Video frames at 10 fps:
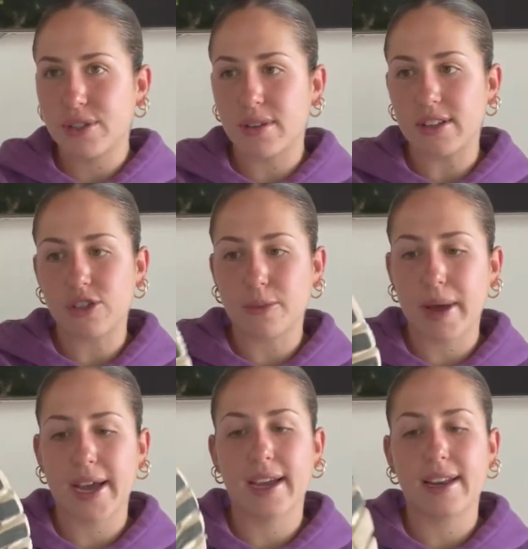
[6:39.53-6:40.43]
So these are
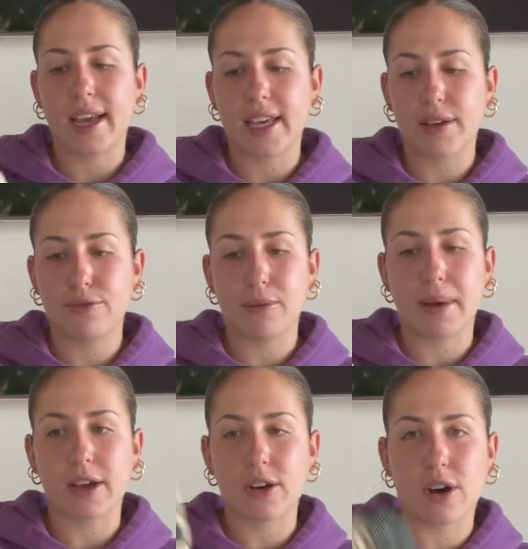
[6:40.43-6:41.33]
my Nike Free
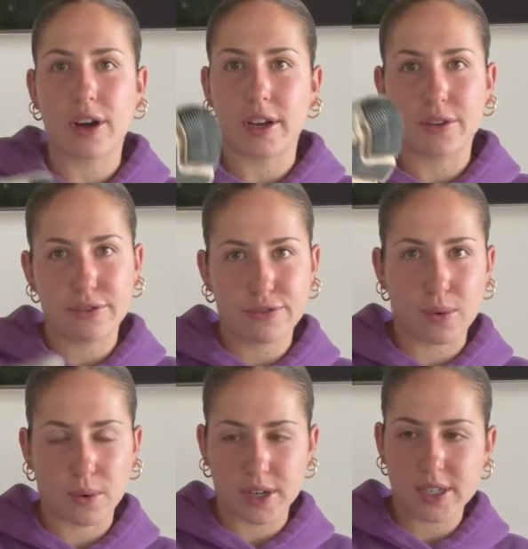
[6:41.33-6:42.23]
Metcon
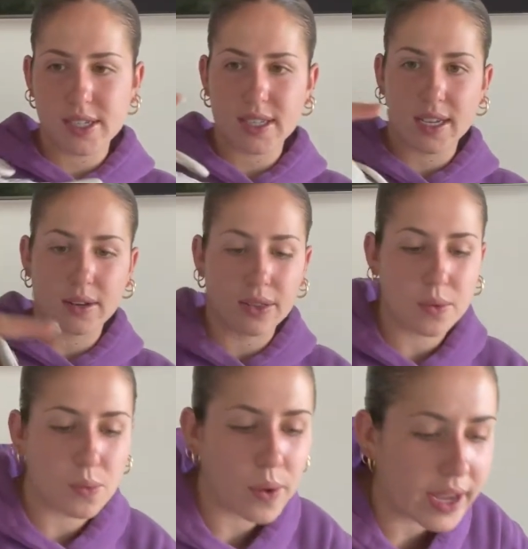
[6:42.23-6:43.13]
4s in the
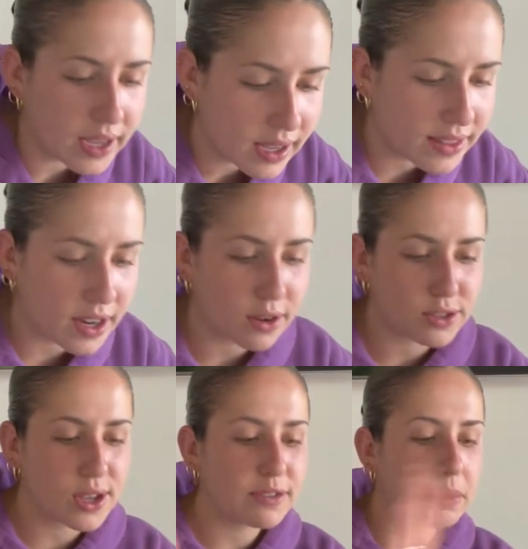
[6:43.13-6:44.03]
white, and then I
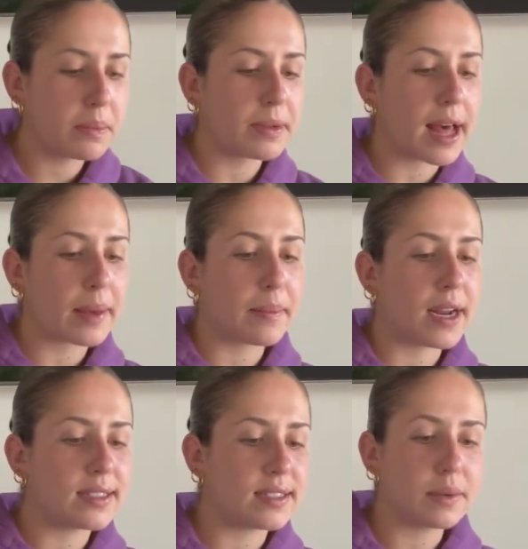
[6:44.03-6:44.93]
also have them in black, but
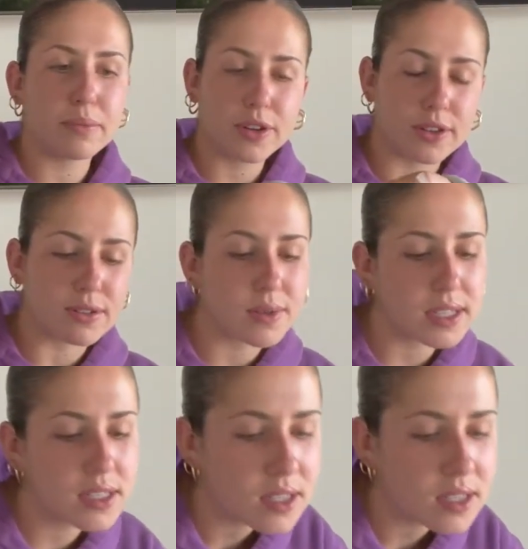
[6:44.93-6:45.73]
I didn't bring those ones.